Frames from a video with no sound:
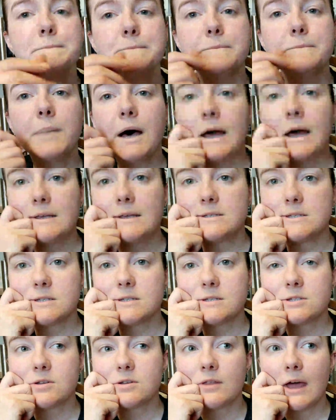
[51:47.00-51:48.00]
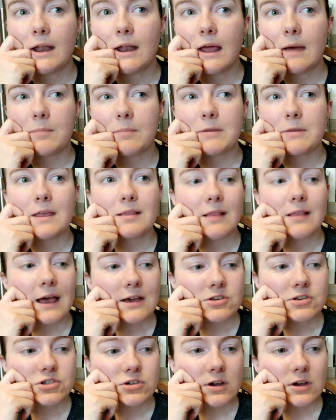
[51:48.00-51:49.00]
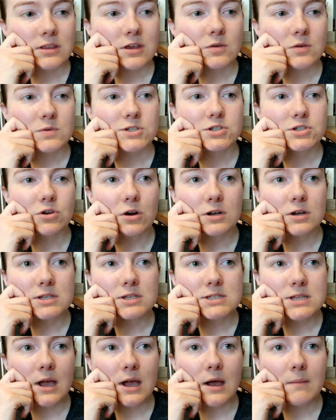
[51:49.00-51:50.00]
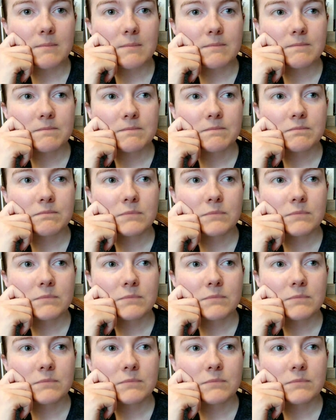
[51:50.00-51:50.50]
But so that happened. Then last year, I think we started some,